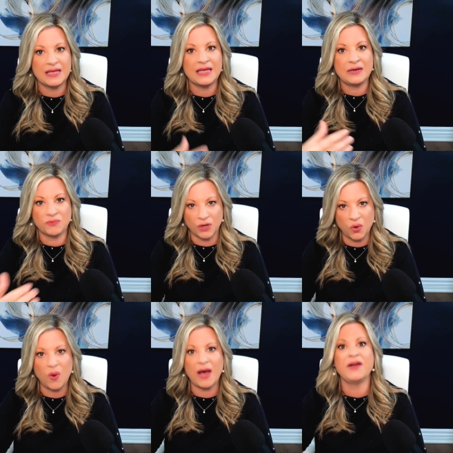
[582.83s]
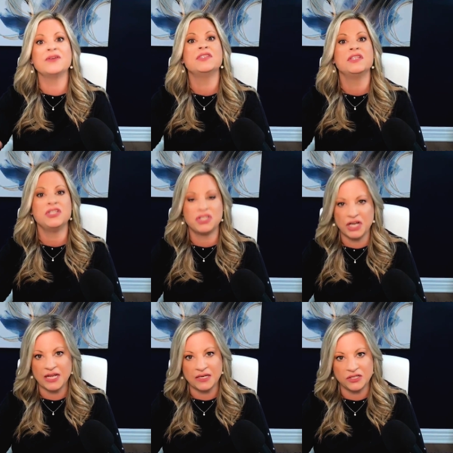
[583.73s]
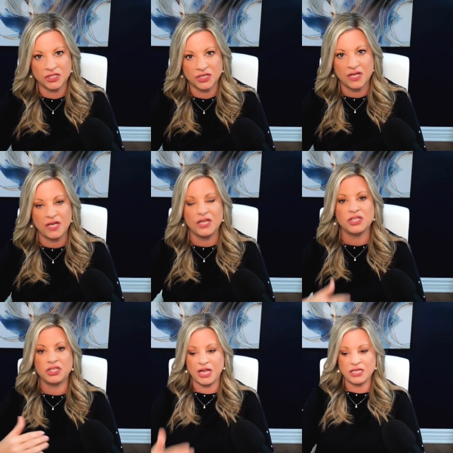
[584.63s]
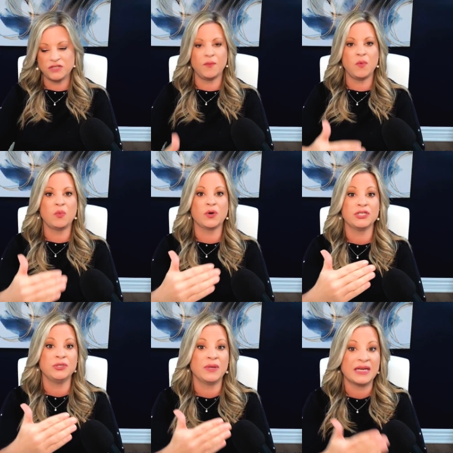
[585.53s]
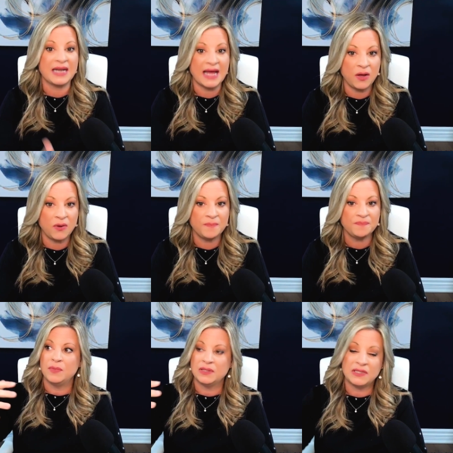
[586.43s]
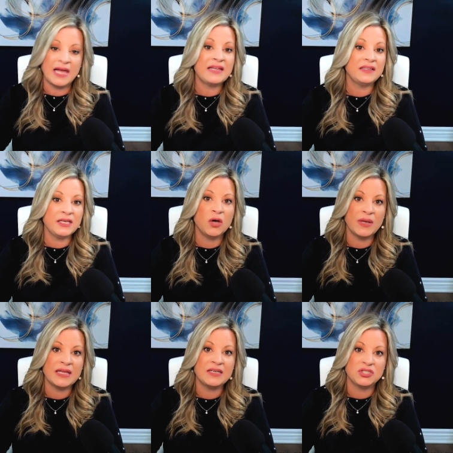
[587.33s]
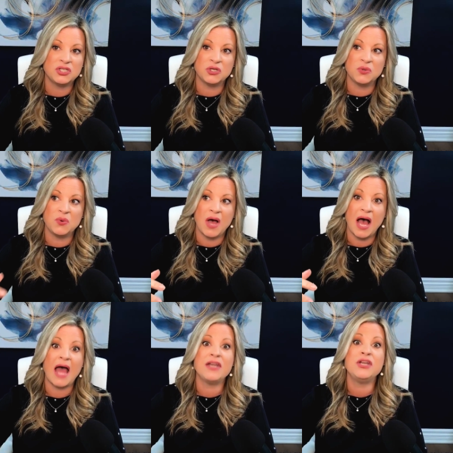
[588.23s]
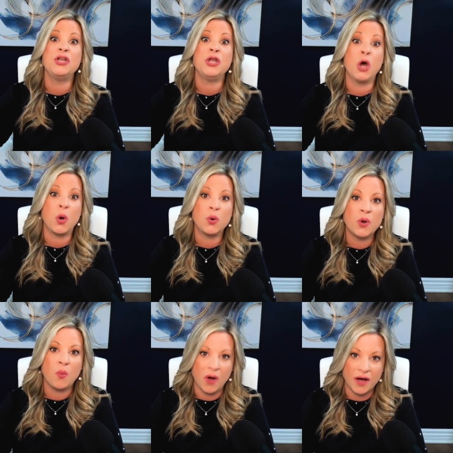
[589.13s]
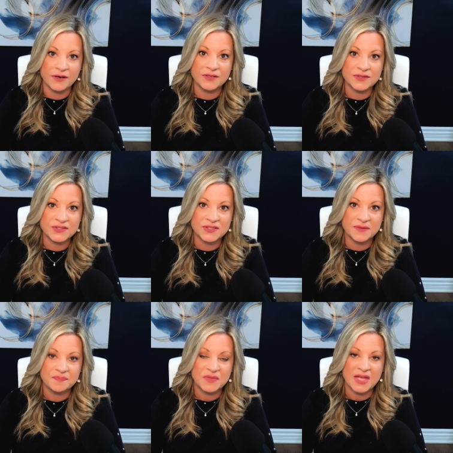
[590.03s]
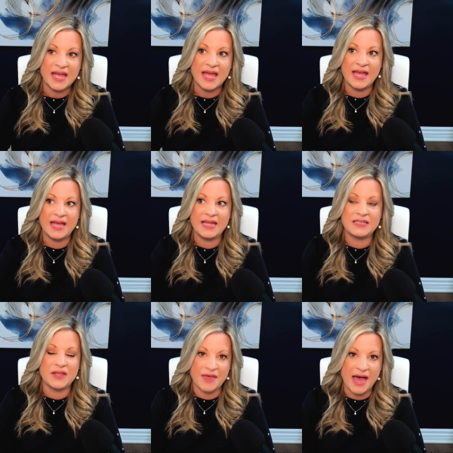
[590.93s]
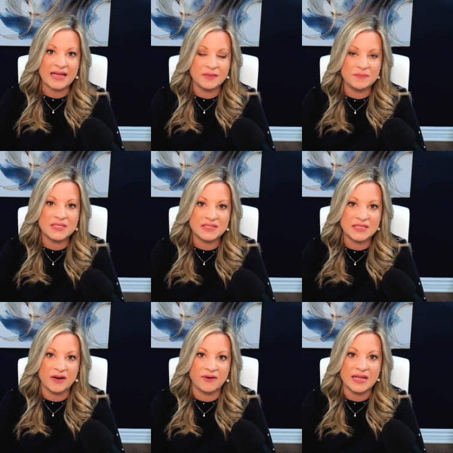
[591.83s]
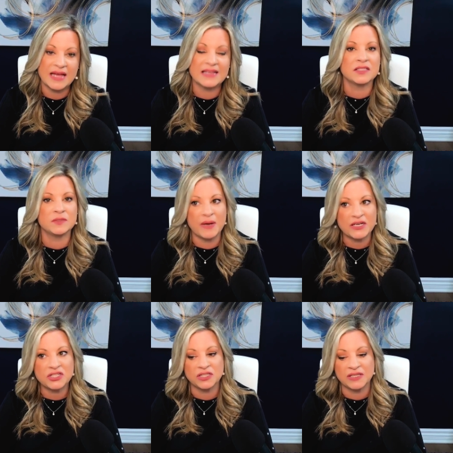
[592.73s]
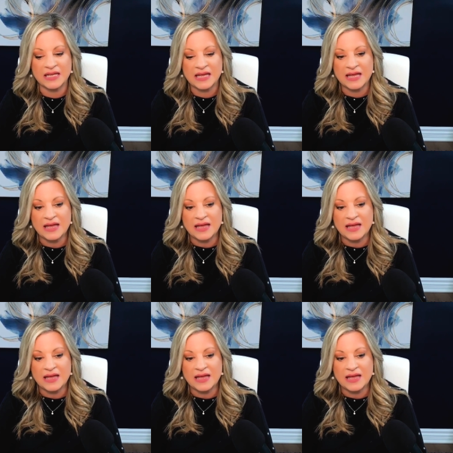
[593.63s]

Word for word: it requires change, change from what we're doing now, likely going into unknown waters. And that can be scary, especially